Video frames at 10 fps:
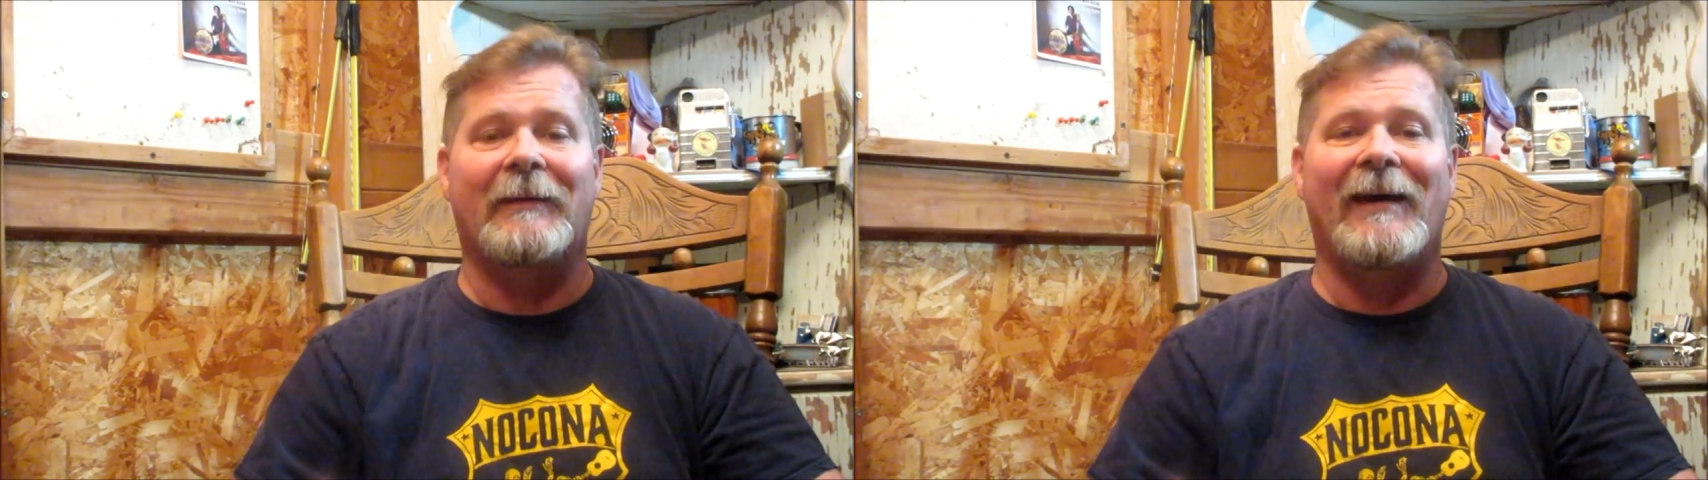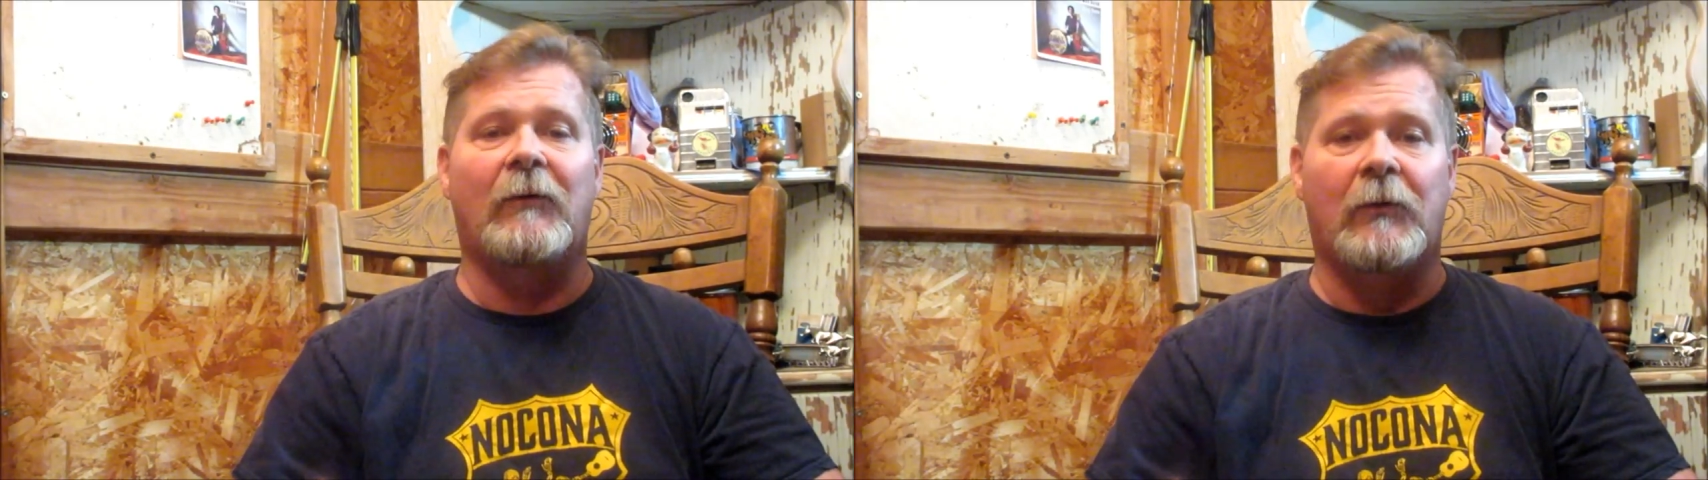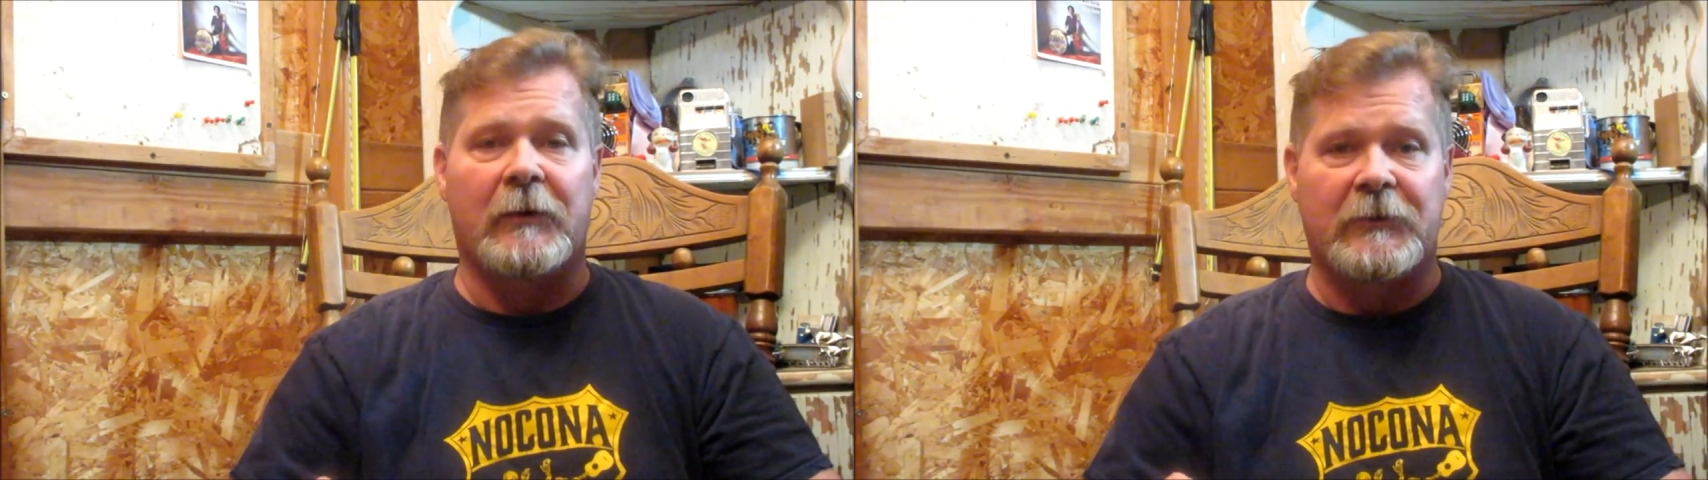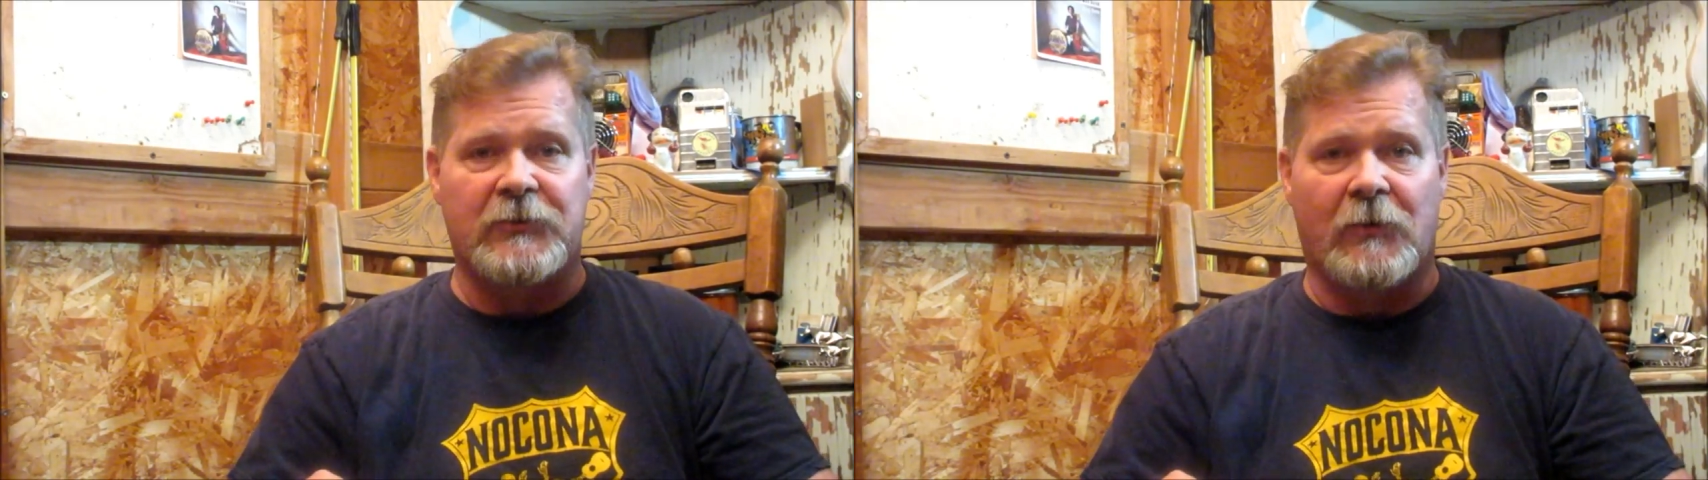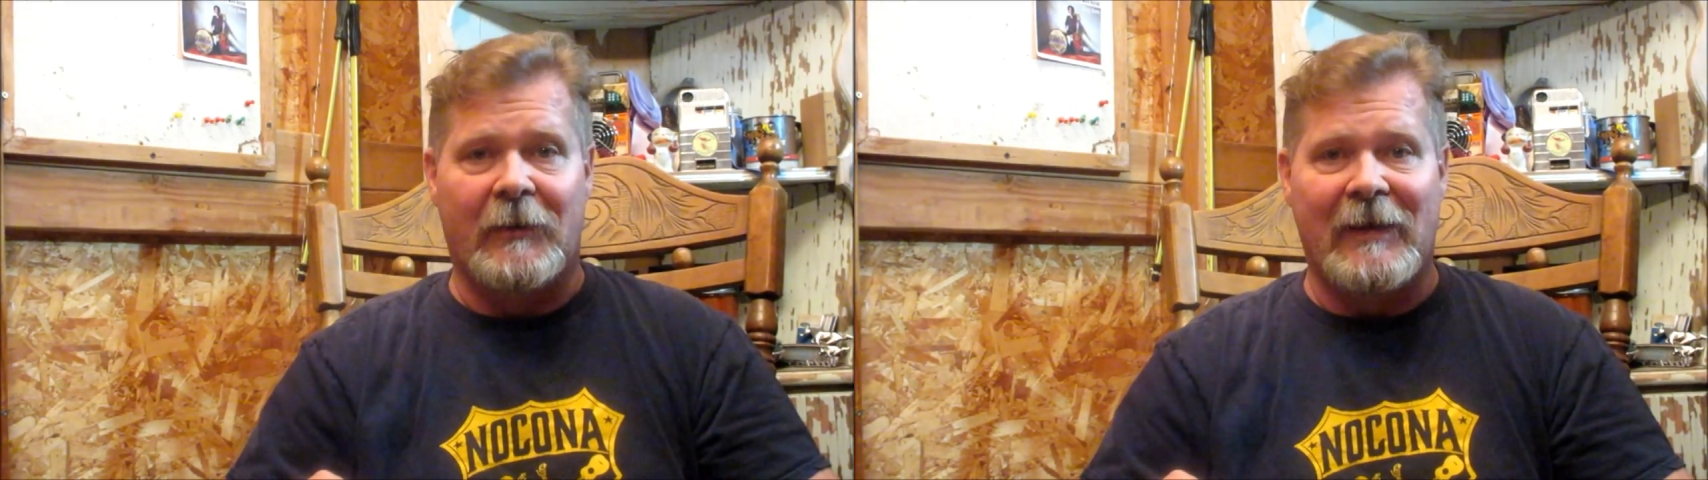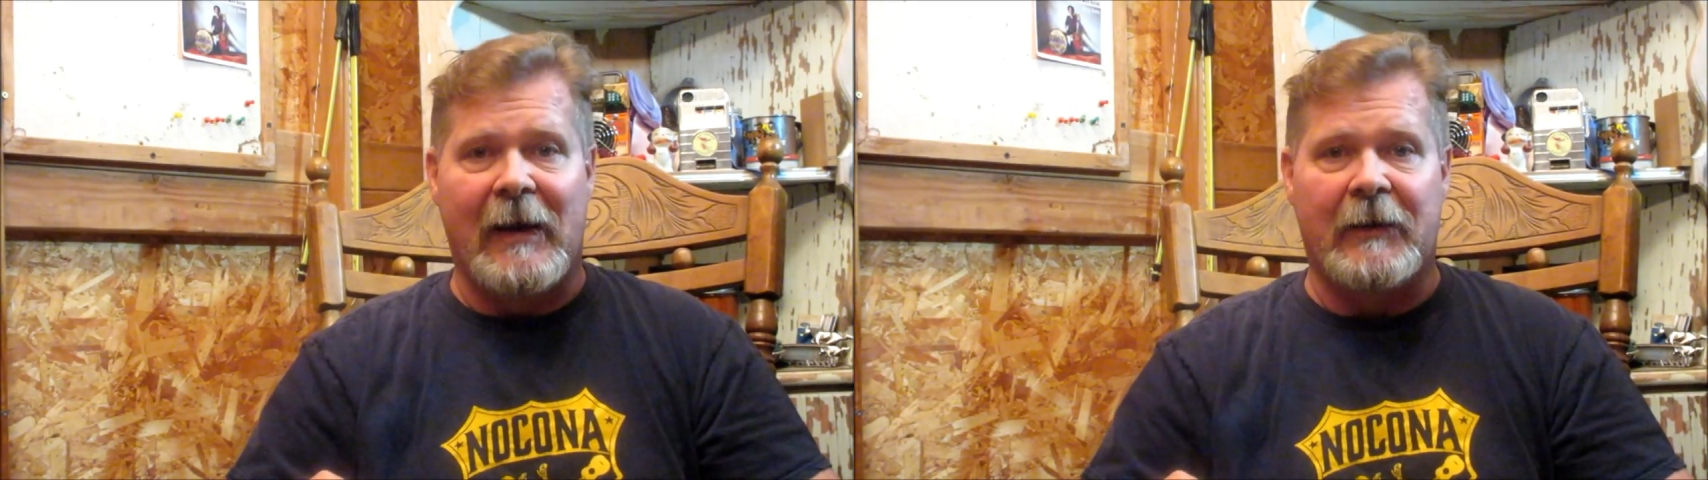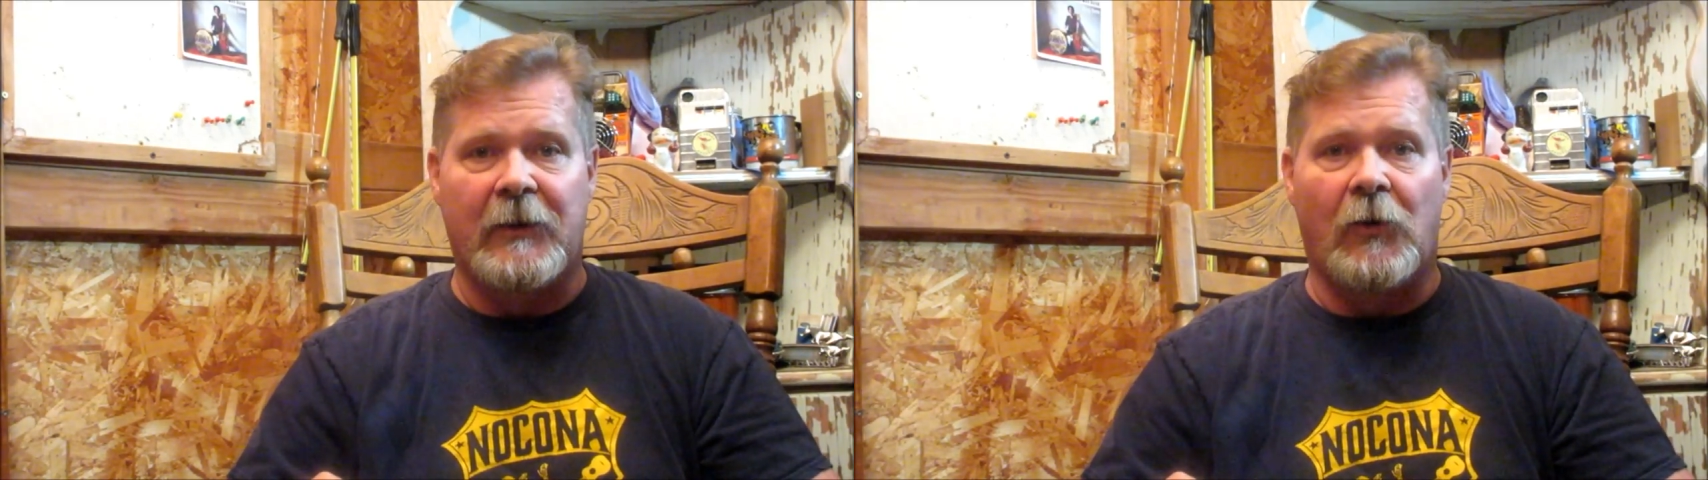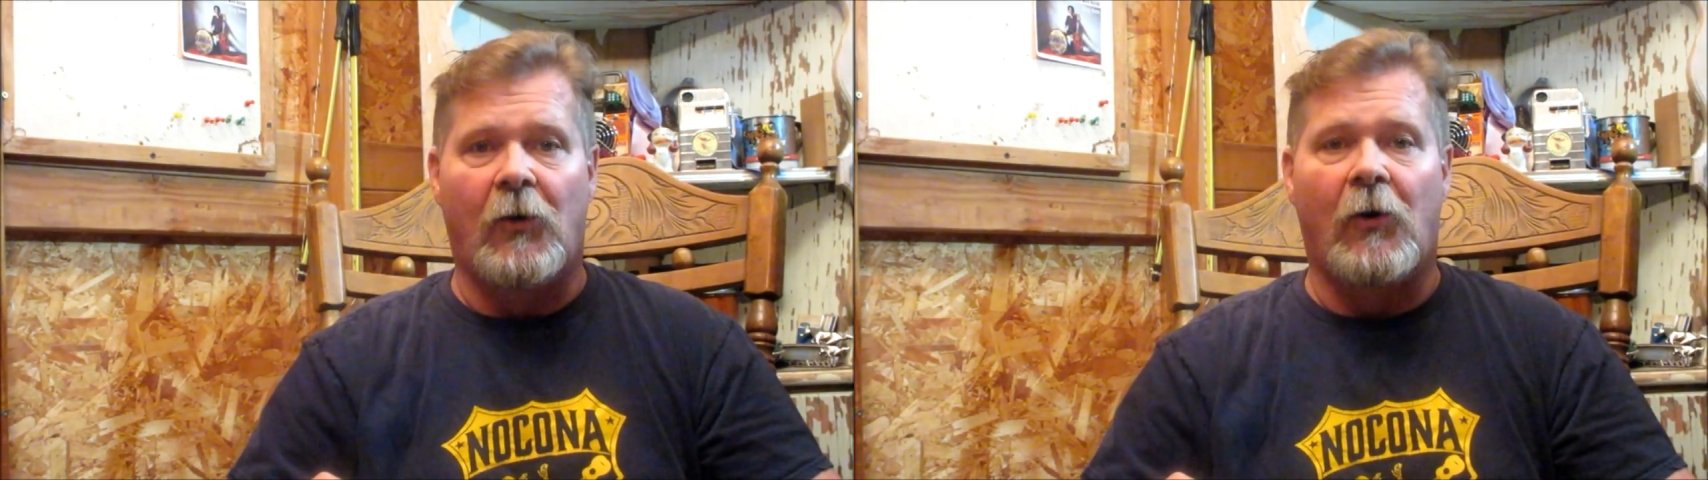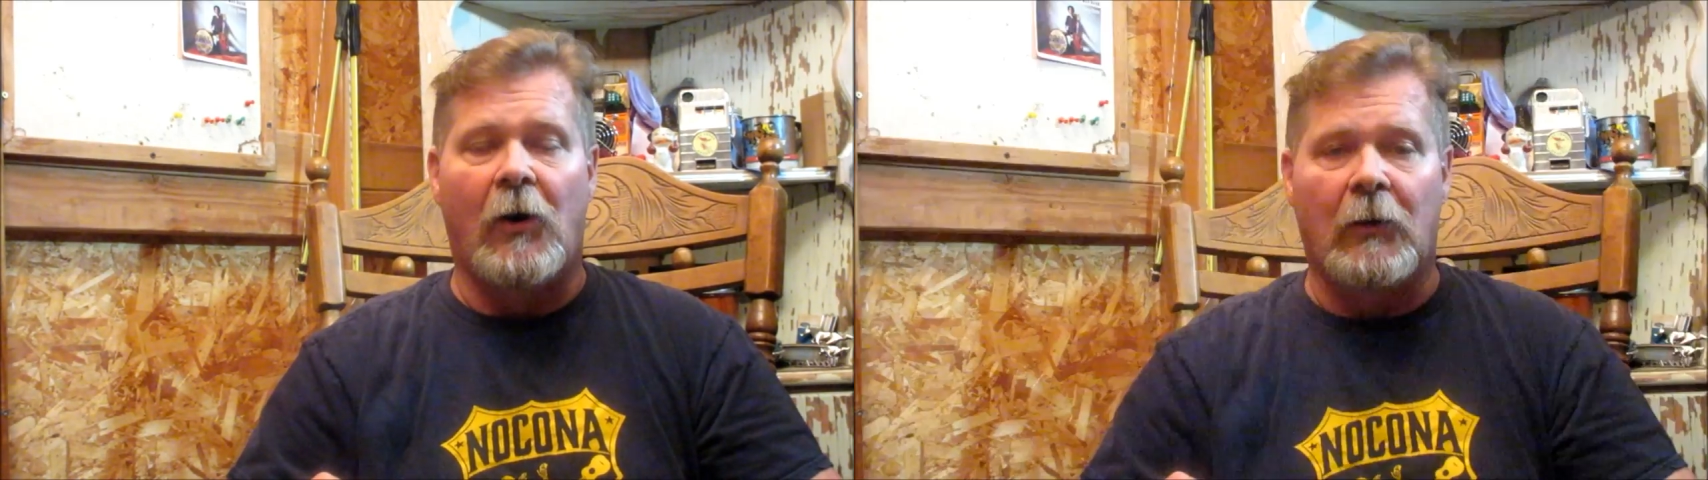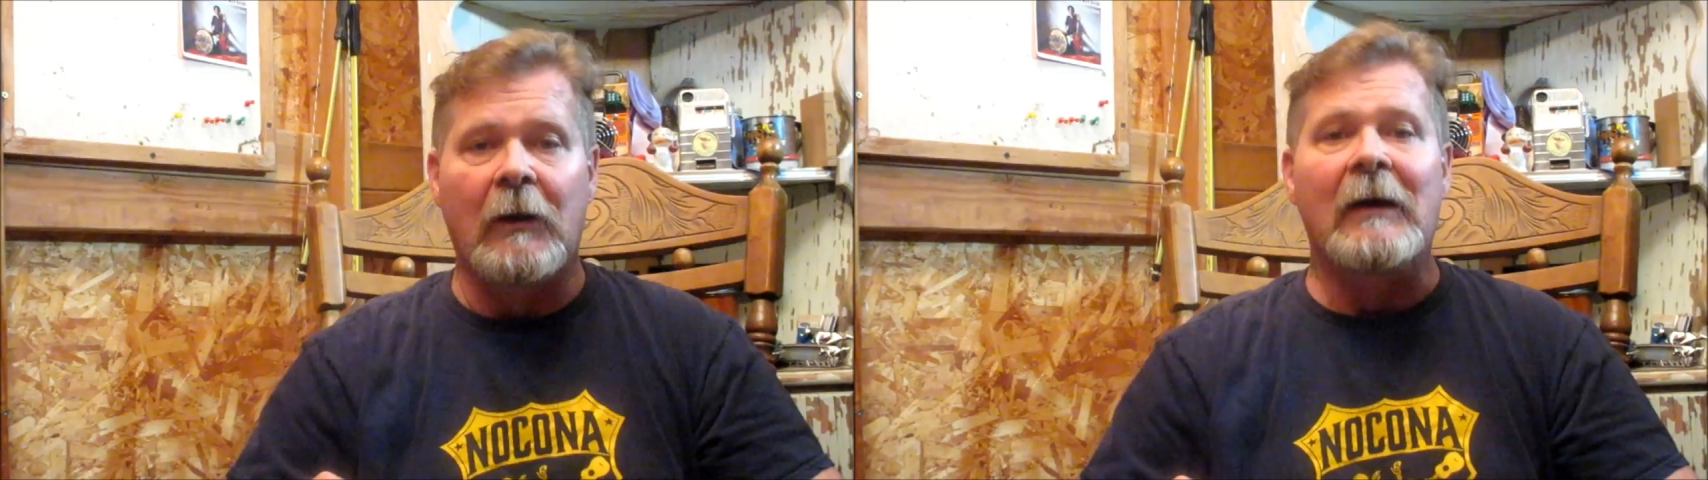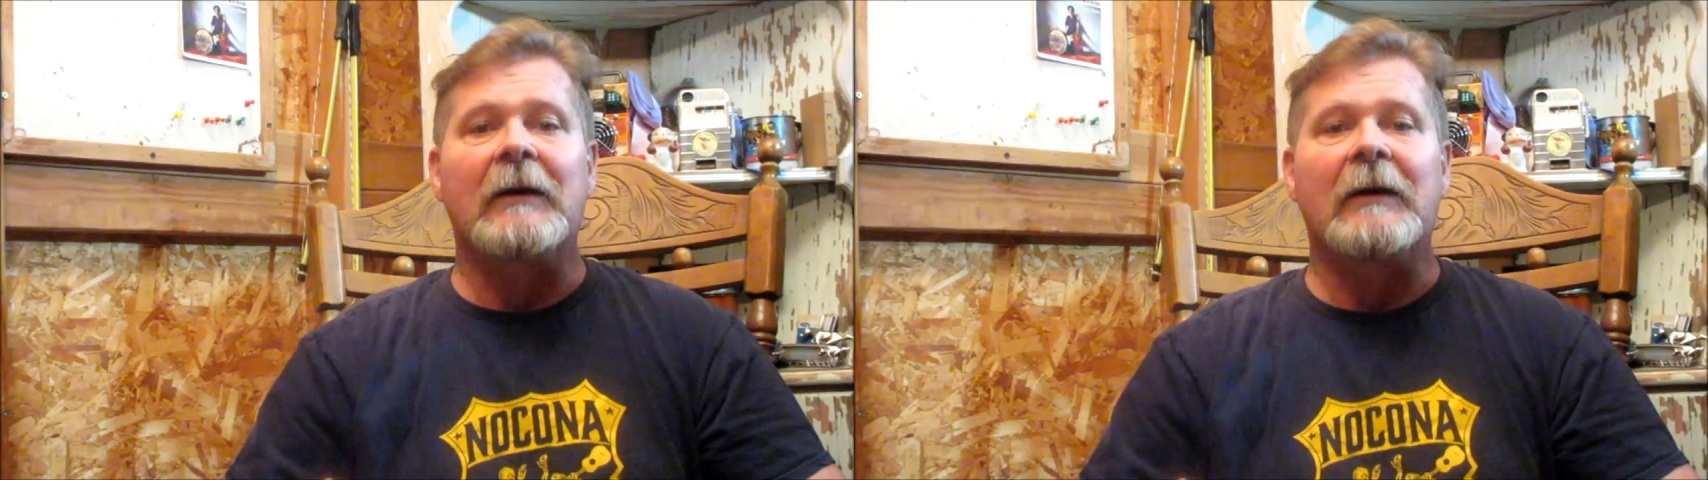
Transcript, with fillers: and they wouldn't enjoy that at all.